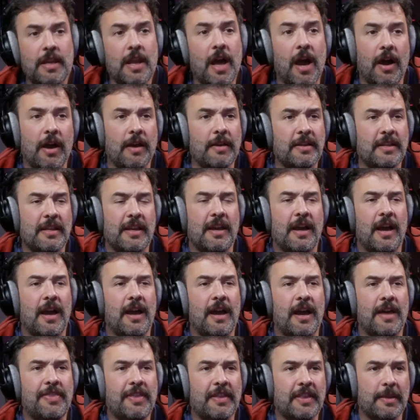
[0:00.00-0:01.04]
No,
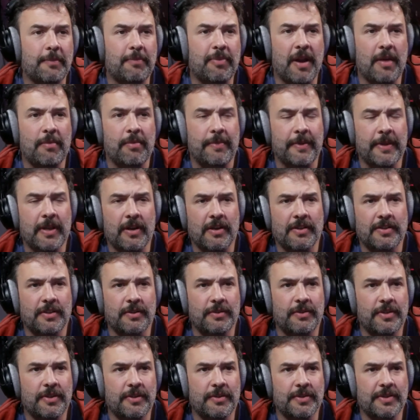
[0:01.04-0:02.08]
I think that probably
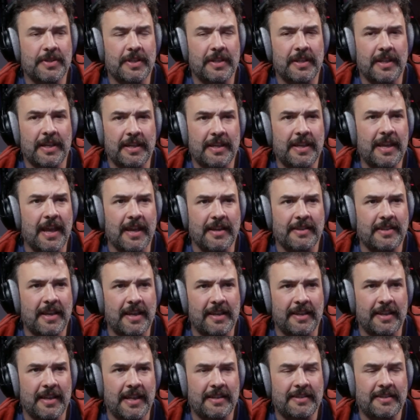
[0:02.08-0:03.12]
also too is that
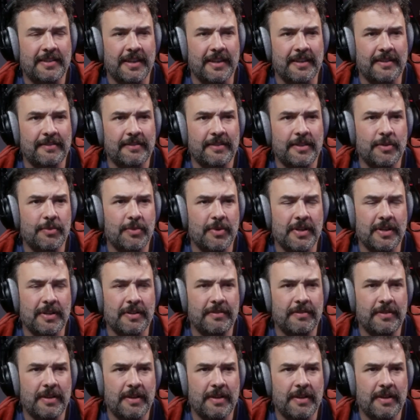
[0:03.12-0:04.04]
exactly. That's you wouldn't.